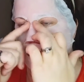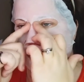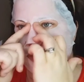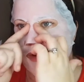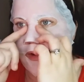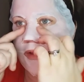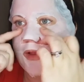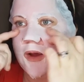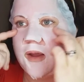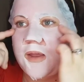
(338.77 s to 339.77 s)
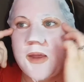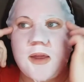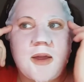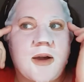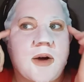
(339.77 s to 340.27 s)
I really like
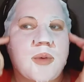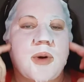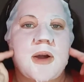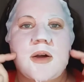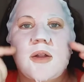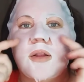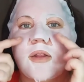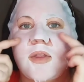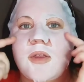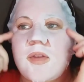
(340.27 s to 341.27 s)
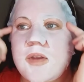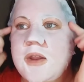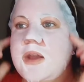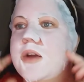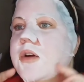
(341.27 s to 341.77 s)
how well this
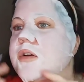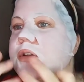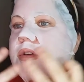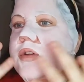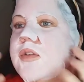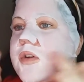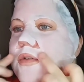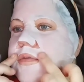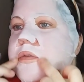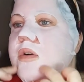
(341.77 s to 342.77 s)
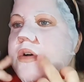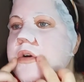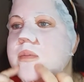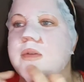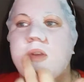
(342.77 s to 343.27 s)
adhered and just
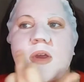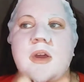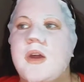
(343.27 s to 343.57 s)
conformed.